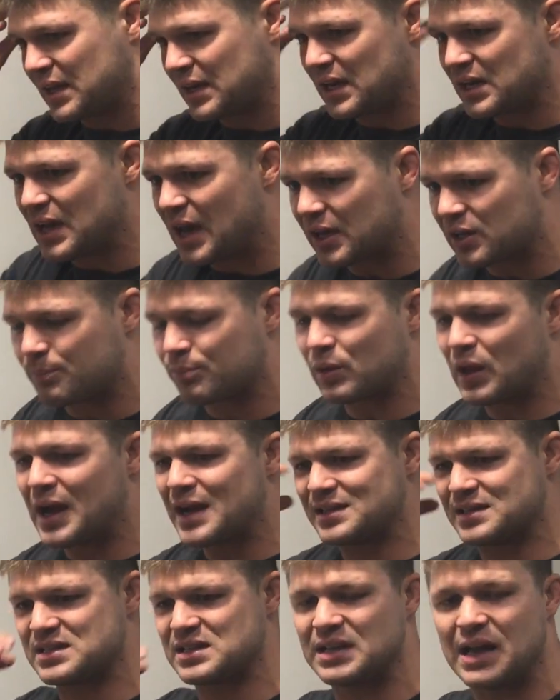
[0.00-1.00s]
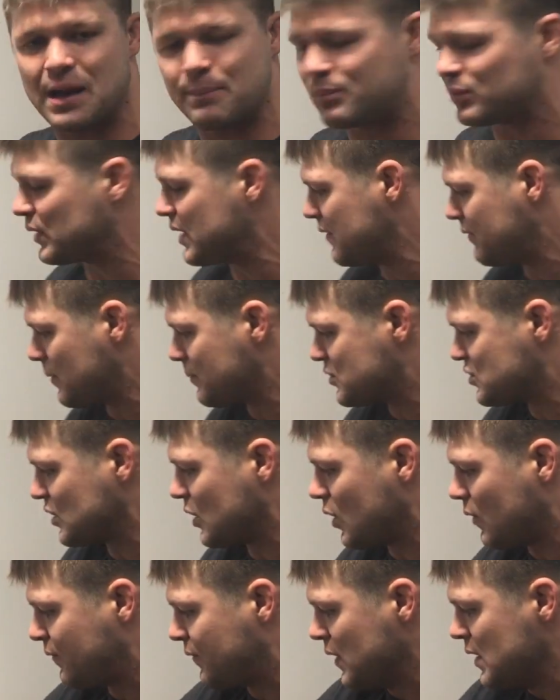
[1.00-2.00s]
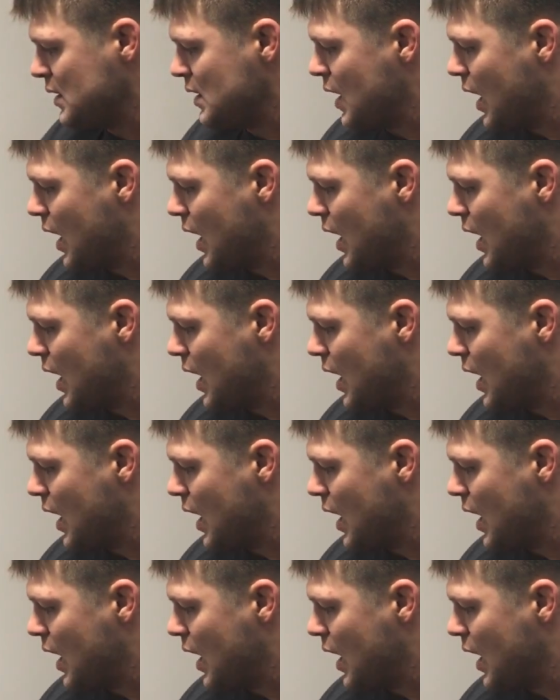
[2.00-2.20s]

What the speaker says: Can he not apply? Does he not believe in himself?